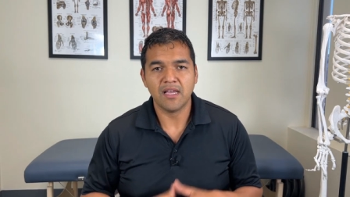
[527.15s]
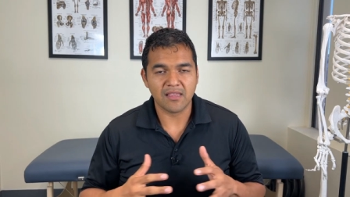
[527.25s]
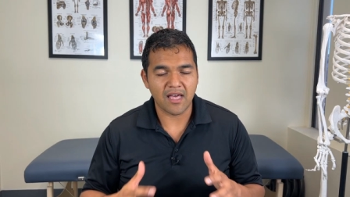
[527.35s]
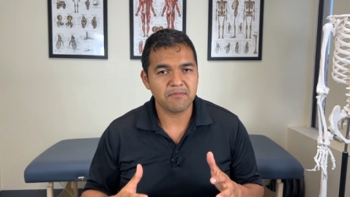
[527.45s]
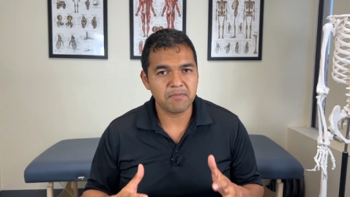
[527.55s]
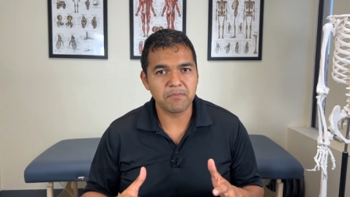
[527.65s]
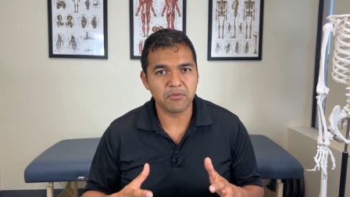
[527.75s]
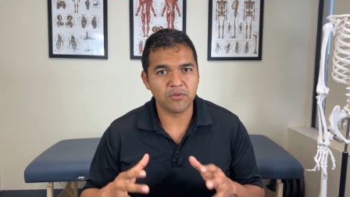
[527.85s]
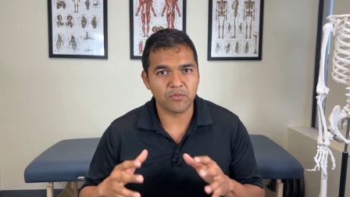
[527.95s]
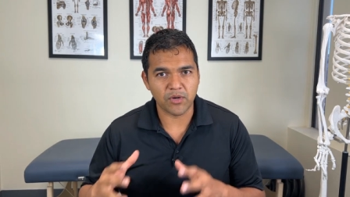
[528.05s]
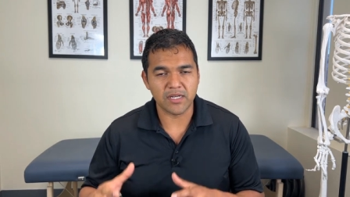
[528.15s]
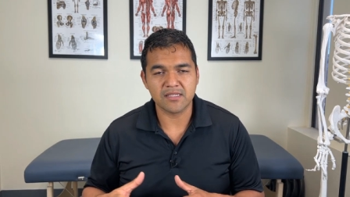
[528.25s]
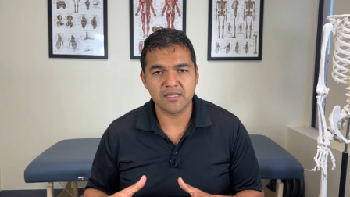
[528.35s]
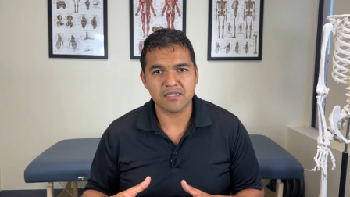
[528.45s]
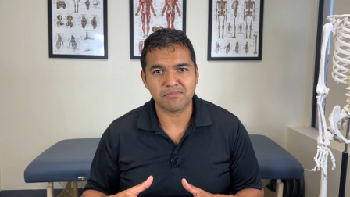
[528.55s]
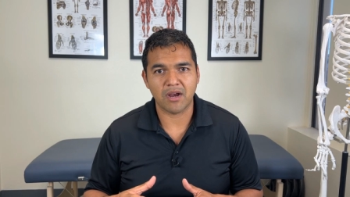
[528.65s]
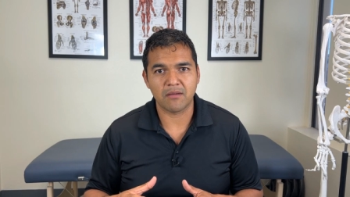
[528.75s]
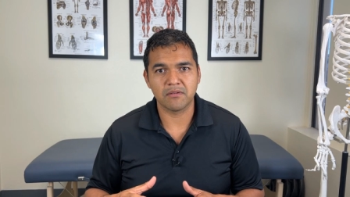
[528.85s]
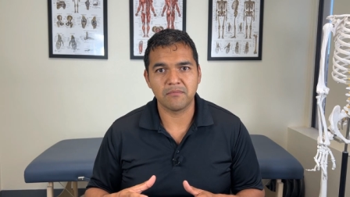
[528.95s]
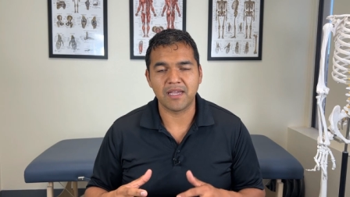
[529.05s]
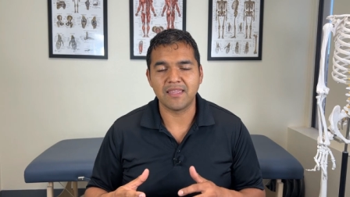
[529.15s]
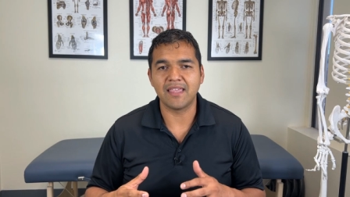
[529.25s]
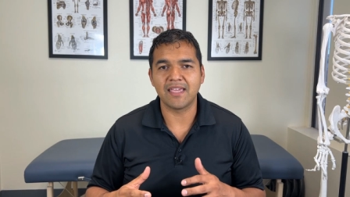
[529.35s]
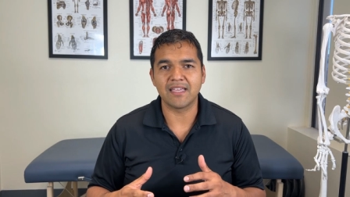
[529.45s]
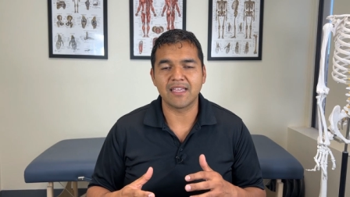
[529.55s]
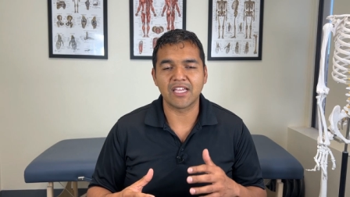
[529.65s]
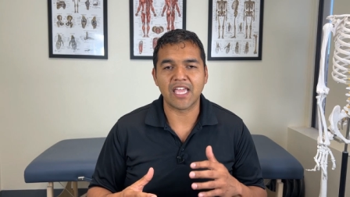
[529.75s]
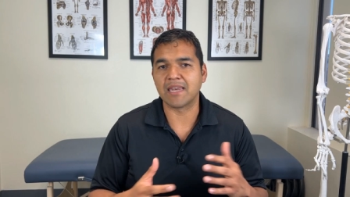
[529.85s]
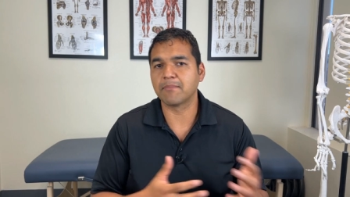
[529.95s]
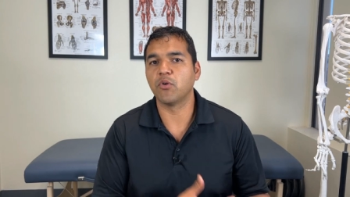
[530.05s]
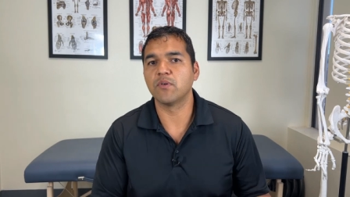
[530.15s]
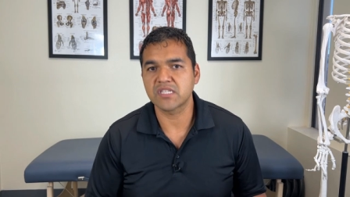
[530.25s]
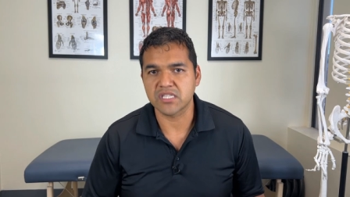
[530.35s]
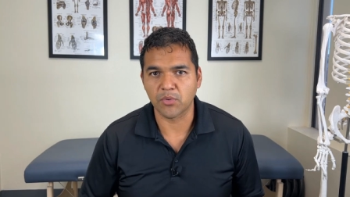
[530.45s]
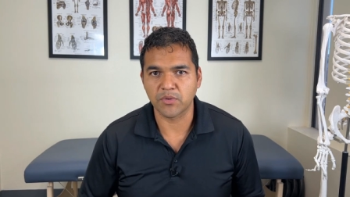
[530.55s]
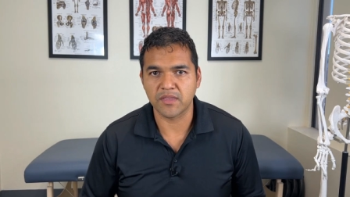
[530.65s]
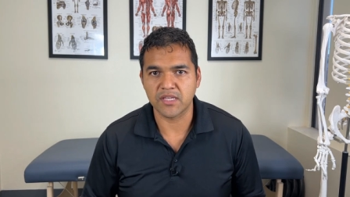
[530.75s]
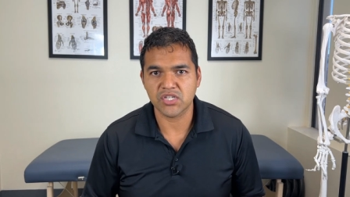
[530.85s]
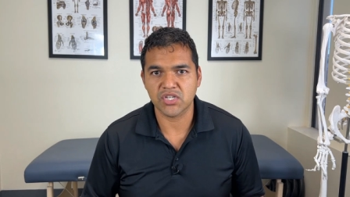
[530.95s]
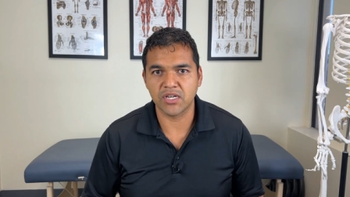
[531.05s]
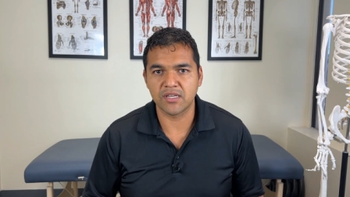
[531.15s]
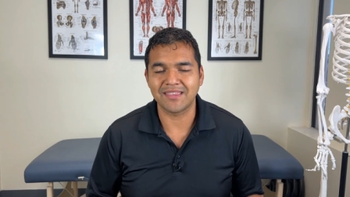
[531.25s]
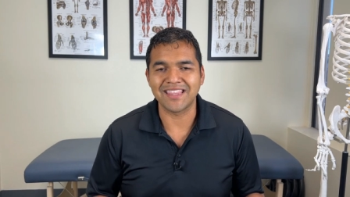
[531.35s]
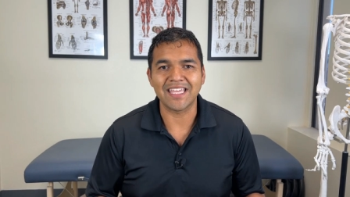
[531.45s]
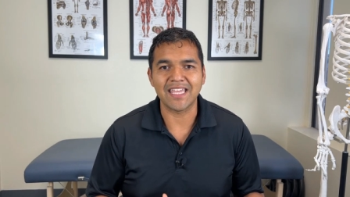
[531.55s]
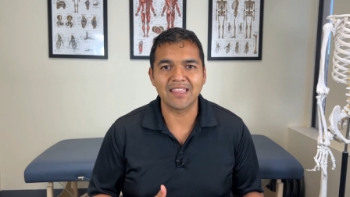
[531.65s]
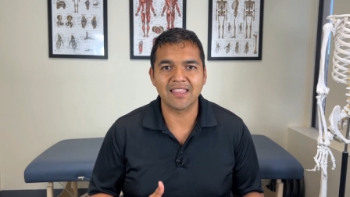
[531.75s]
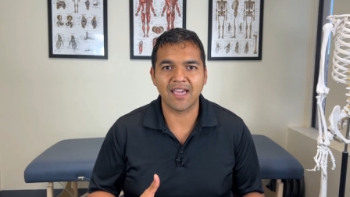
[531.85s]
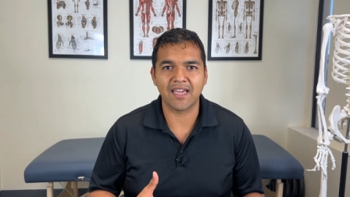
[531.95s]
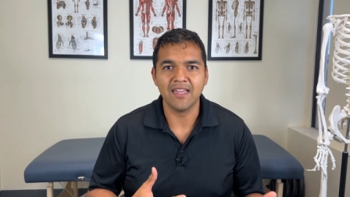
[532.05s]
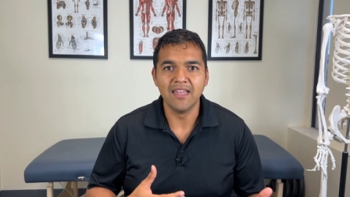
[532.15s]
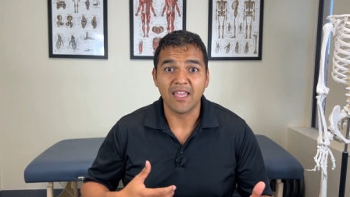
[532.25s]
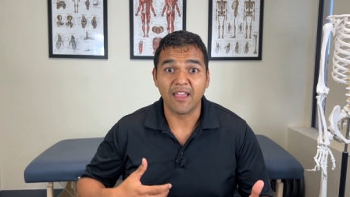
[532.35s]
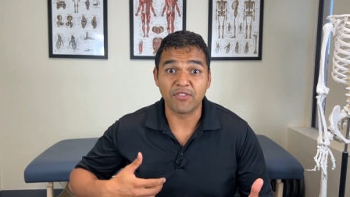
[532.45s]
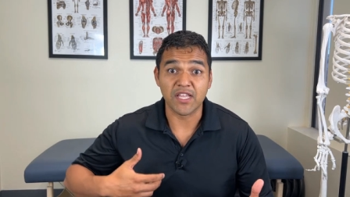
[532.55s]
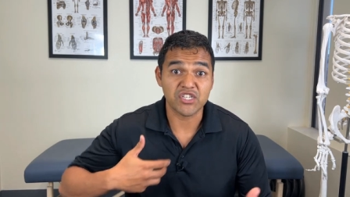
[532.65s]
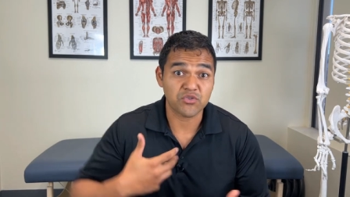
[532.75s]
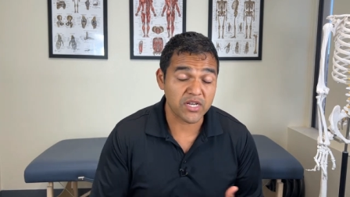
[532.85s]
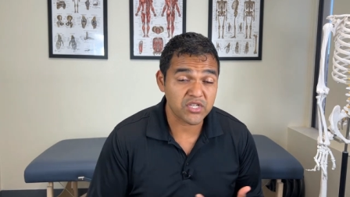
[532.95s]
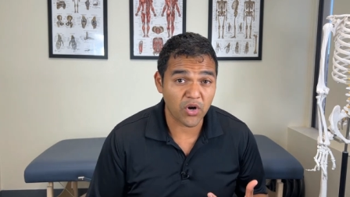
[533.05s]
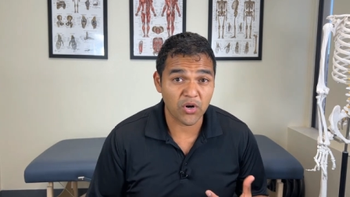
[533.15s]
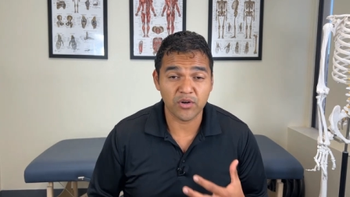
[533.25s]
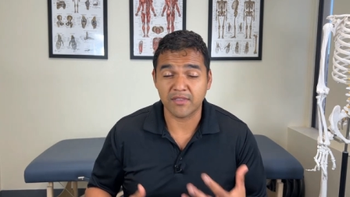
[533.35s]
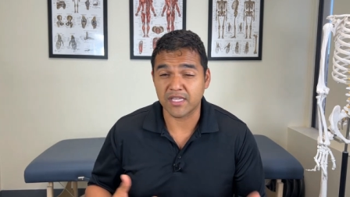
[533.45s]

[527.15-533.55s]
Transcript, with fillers: A lot of people run into this problem and they end up going slower than they should, thinking that if they stretch harder,